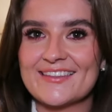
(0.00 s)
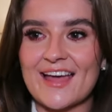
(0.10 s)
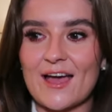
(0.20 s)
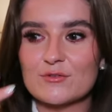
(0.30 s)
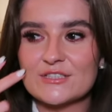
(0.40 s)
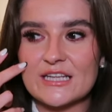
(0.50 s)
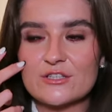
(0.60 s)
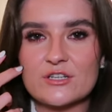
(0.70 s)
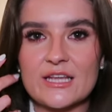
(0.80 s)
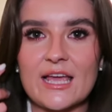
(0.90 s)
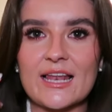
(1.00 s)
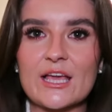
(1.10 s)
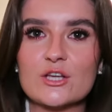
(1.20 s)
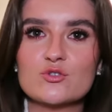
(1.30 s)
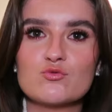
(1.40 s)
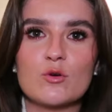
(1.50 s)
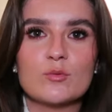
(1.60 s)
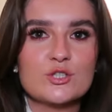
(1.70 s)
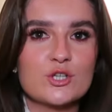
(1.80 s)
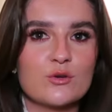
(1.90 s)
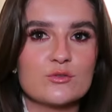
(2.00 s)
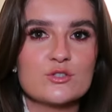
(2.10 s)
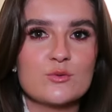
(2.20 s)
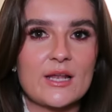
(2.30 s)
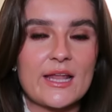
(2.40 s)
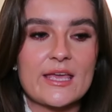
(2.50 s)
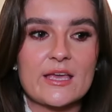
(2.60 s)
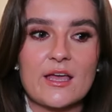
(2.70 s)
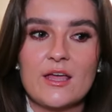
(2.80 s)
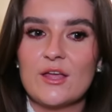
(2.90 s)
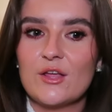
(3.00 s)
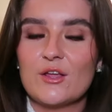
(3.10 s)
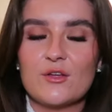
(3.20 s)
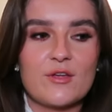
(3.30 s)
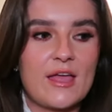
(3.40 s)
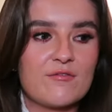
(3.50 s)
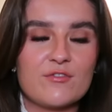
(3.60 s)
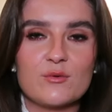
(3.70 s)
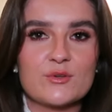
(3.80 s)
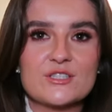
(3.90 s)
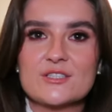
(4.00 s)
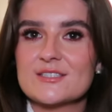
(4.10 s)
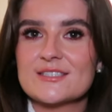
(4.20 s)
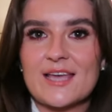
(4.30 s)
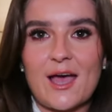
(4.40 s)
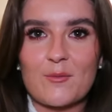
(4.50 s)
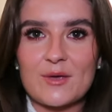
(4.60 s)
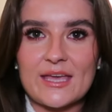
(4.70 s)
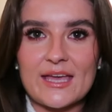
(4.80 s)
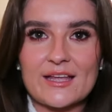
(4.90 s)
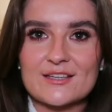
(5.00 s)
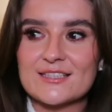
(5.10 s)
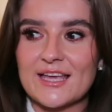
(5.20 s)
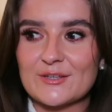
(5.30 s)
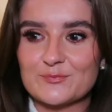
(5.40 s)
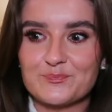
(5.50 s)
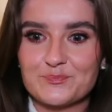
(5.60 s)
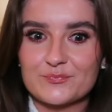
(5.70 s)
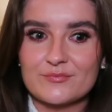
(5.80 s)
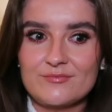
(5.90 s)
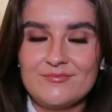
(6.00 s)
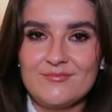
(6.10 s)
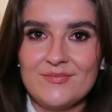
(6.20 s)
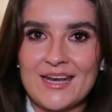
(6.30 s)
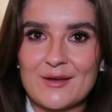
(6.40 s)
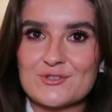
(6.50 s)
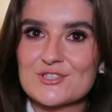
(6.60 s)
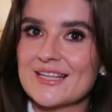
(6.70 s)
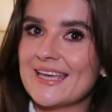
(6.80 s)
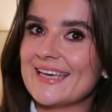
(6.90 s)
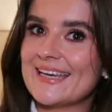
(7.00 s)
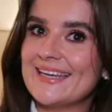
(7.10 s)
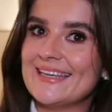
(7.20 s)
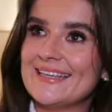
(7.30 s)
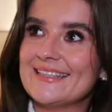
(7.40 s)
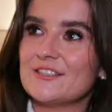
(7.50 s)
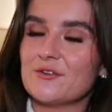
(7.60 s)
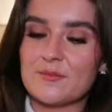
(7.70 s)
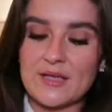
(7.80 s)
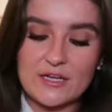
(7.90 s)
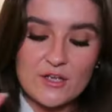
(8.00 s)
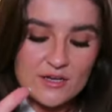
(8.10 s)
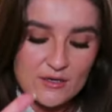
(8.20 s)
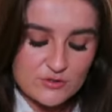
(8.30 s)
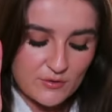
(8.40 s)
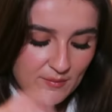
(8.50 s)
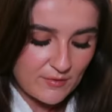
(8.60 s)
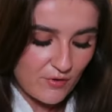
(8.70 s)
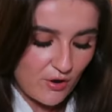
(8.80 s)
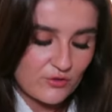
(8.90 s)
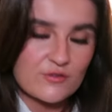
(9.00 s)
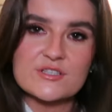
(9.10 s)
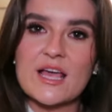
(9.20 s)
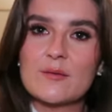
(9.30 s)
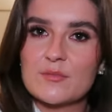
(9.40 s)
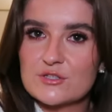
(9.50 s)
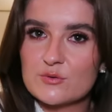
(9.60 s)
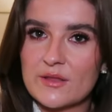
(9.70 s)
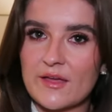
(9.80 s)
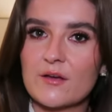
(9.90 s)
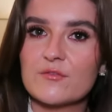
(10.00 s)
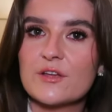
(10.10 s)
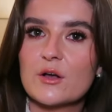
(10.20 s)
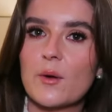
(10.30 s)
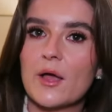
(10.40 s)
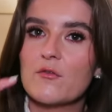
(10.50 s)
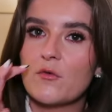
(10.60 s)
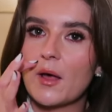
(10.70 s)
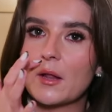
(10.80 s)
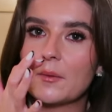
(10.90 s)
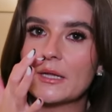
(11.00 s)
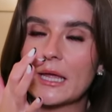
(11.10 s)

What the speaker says: That I was literally like rubbing shoulders with like influencers, TOWIE girls, like, and I was just like, do you know what I mean? Now don't get me wrong, there's elements where that can feel quite overwhelming.